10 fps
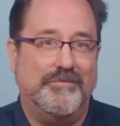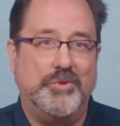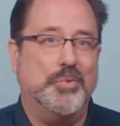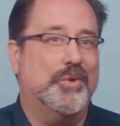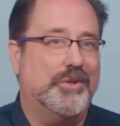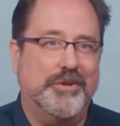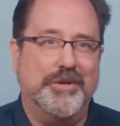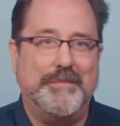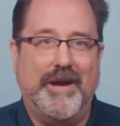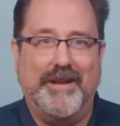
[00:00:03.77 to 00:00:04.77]
you will
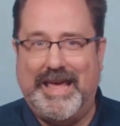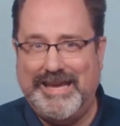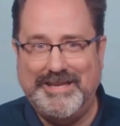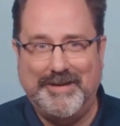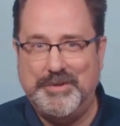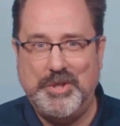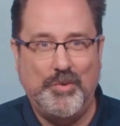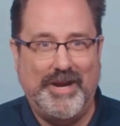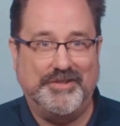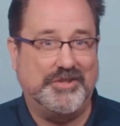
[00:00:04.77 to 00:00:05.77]
learn about
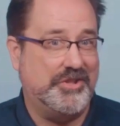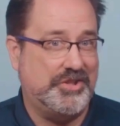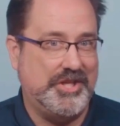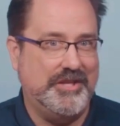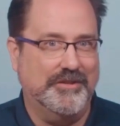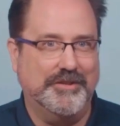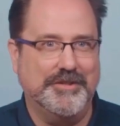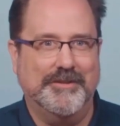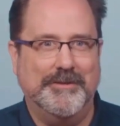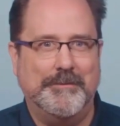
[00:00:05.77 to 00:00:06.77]
AWS
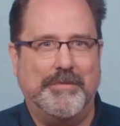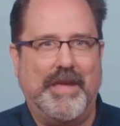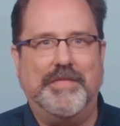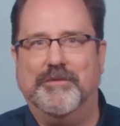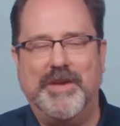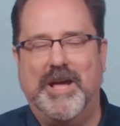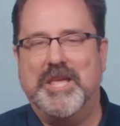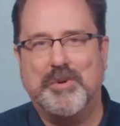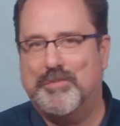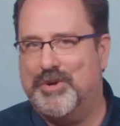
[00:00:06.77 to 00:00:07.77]
Shield and the
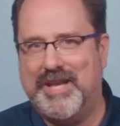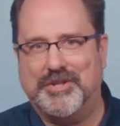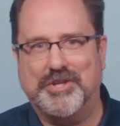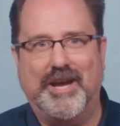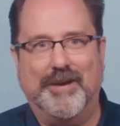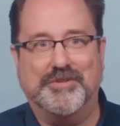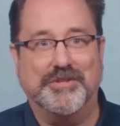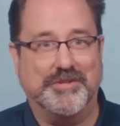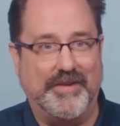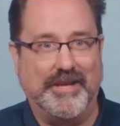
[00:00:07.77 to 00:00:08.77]
valuable protection
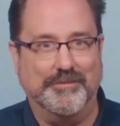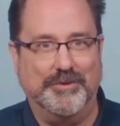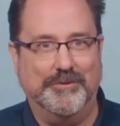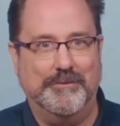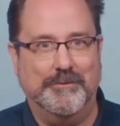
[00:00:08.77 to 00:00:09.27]
options available.